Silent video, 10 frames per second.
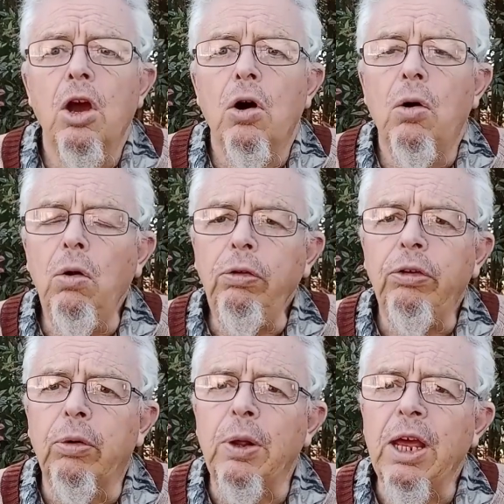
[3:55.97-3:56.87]

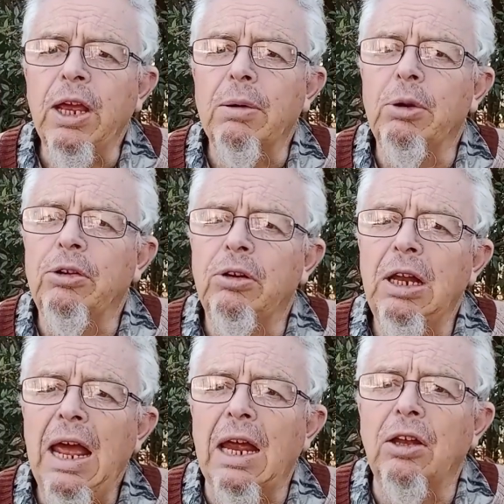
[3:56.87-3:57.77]
Also, when they come into
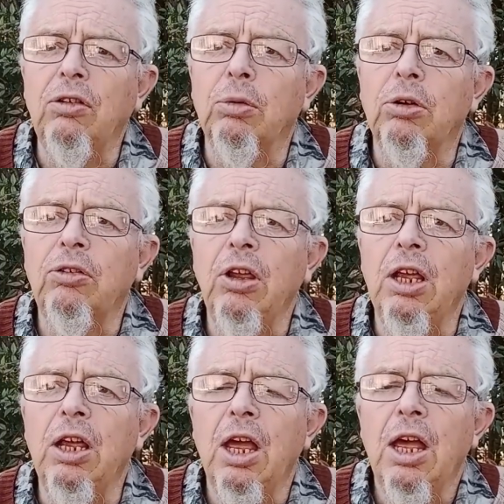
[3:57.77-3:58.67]
land, you will
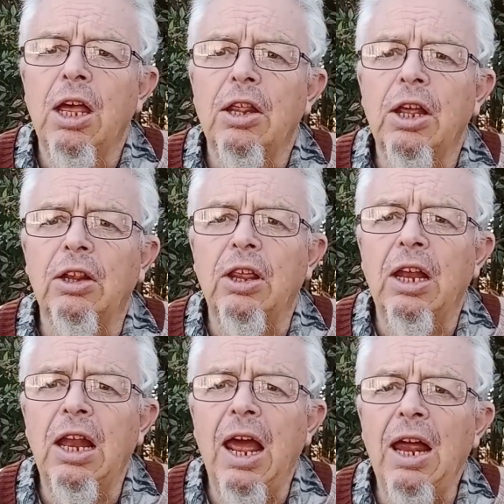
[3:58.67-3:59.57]
see that they
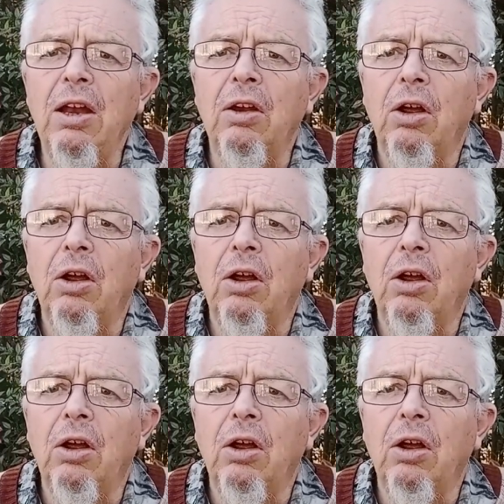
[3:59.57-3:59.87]
land